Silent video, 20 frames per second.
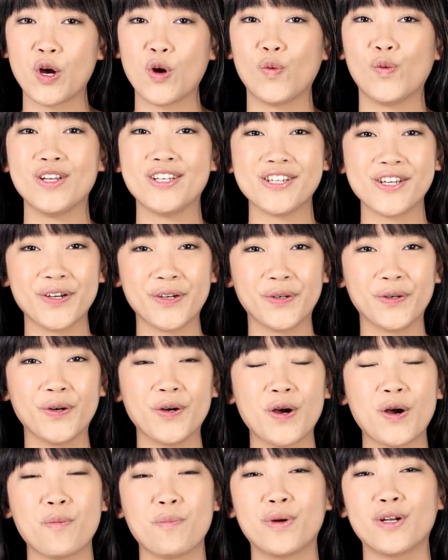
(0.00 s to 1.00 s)
We
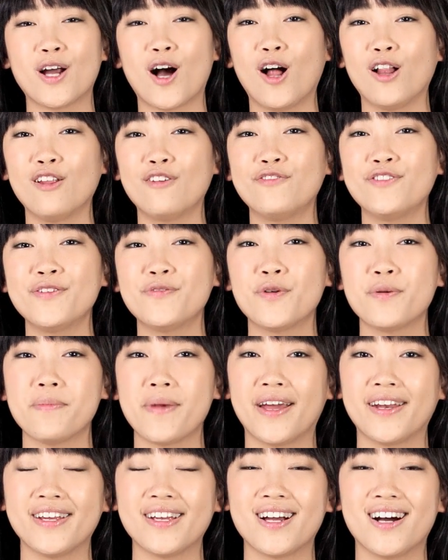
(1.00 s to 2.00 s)
do, but all of the
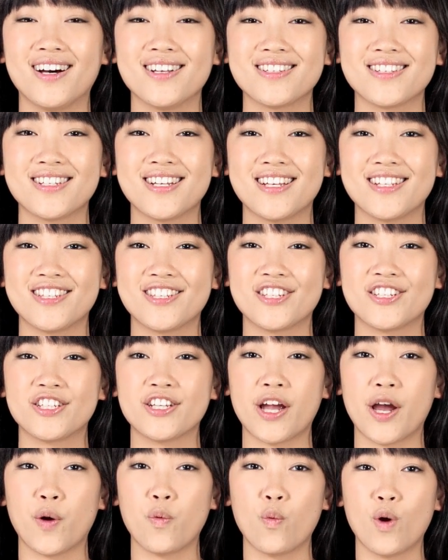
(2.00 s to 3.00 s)
remaining consonants
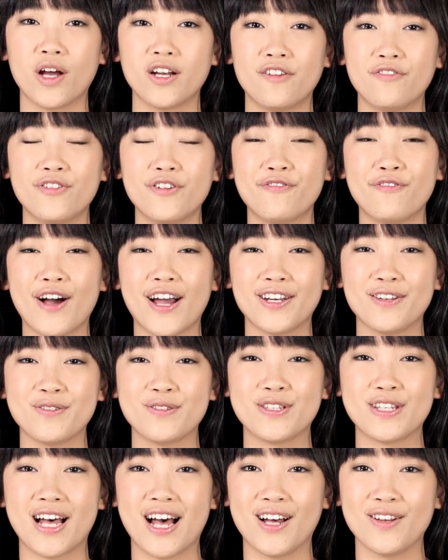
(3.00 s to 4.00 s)
share one of the final
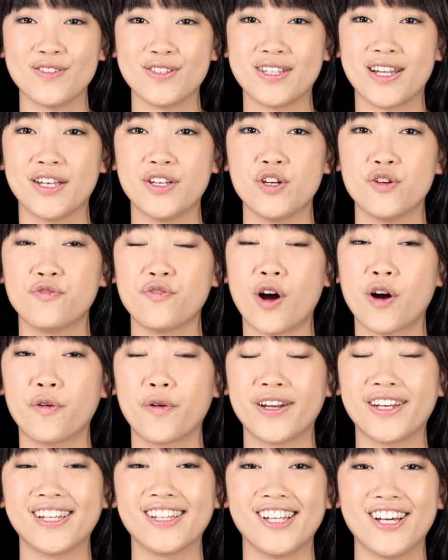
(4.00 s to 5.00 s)
sounds that you've
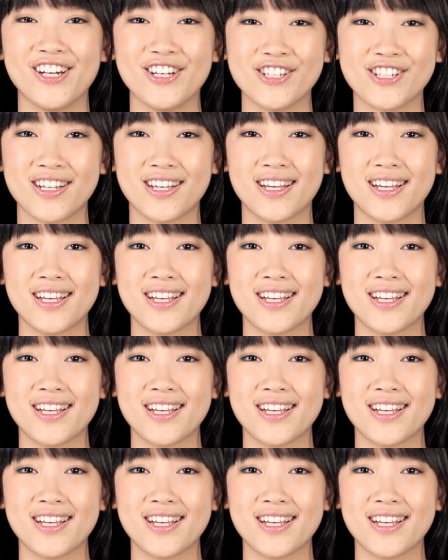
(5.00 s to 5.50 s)
already learned.